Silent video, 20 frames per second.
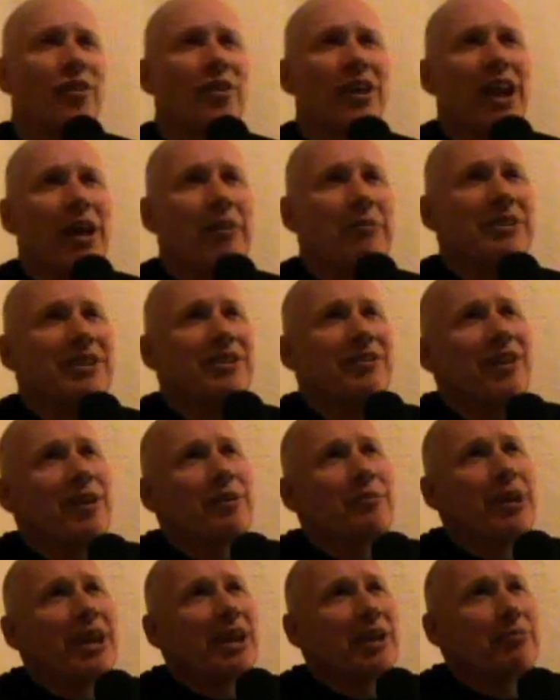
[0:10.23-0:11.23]
what happens if
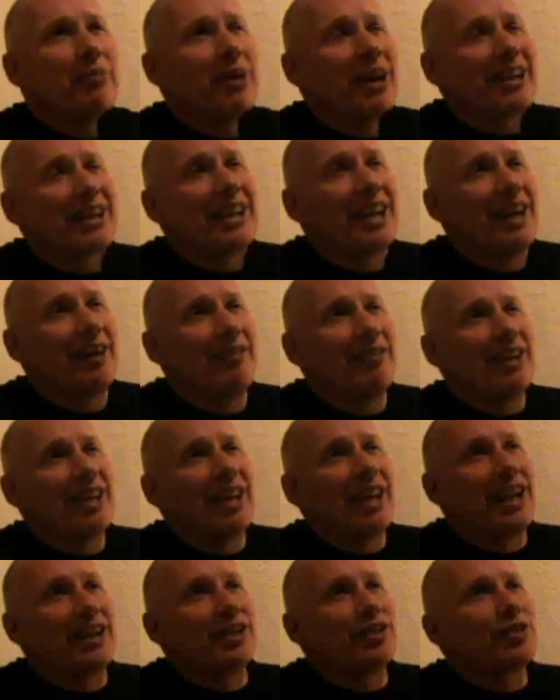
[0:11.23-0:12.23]
I make it back to heaven and I